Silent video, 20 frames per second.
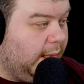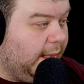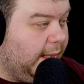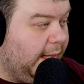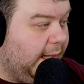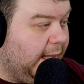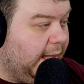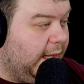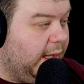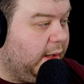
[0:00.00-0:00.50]

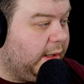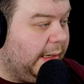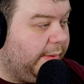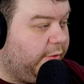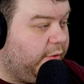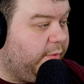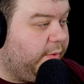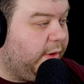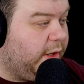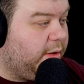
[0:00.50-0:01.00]
Uh,
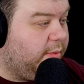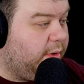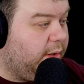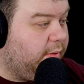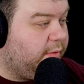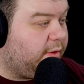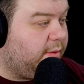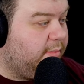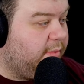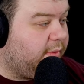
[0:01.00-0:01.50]
captions when you can
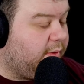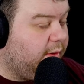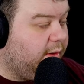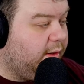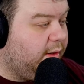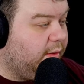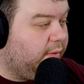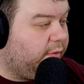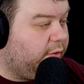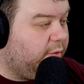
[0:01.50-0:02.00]
use them as a
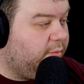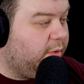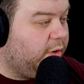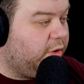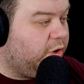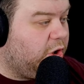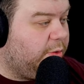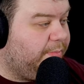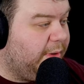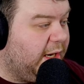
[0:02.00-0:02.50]
little too
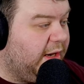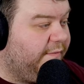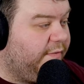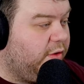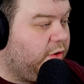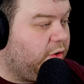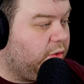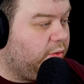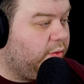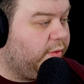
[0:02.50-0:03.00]
much. Better for
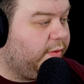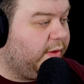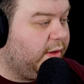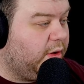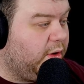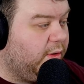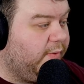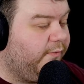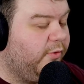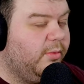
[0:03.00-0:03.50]
shorts
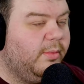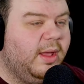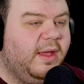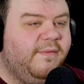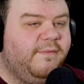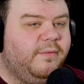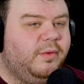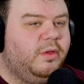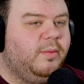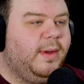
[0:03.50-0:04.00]
and long form.
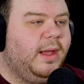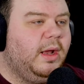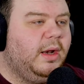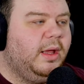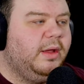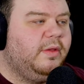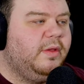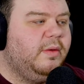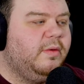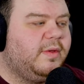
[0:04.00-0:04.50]
If the way I
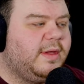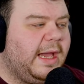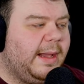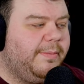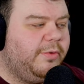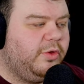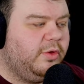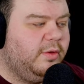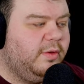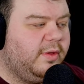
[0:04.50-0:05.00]
like to use
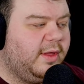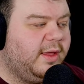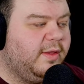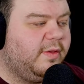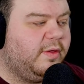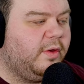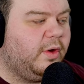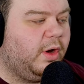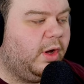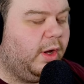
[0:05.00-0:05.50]
captions
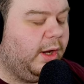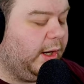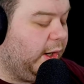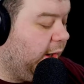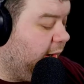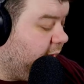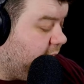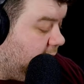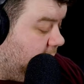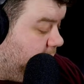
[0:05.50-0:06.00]
is to
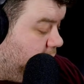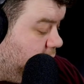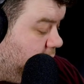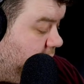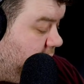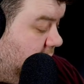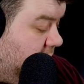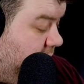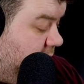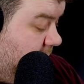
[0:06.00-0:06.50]
highlight
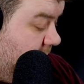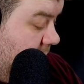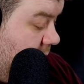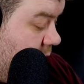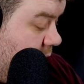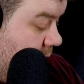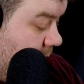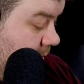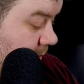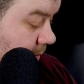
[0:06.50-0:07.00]
important
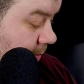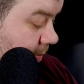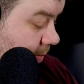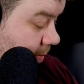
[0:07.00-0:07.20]
information.